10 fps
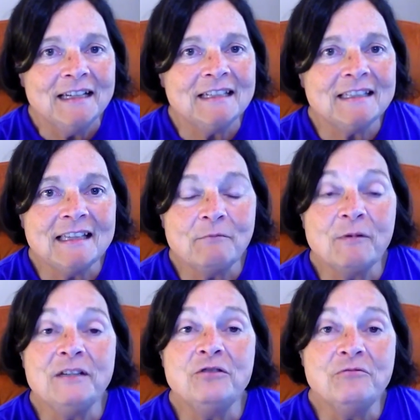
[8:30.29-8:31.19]
is that
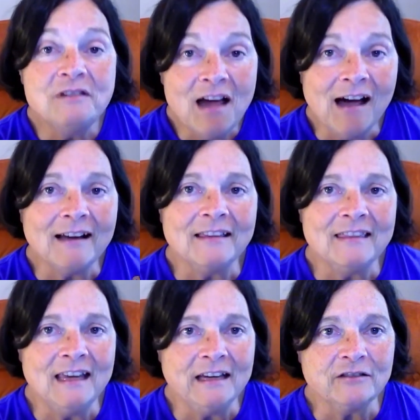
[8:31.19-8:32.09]
we do not
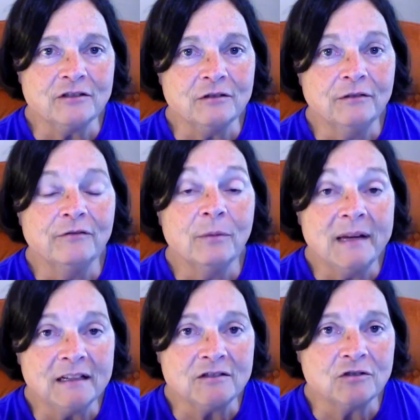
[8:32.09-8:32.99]
get the answer from
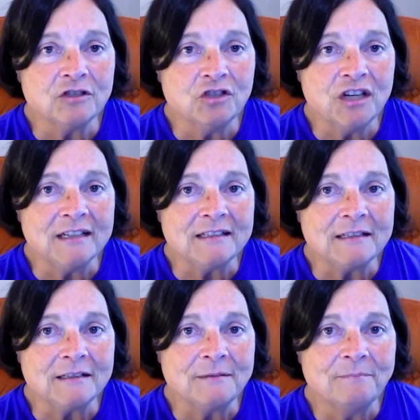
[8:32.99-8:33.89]
Answers in
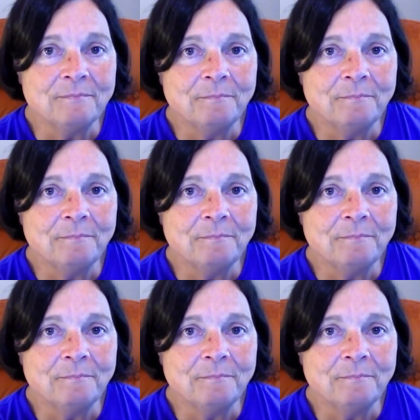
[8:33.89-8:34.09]
Genesis.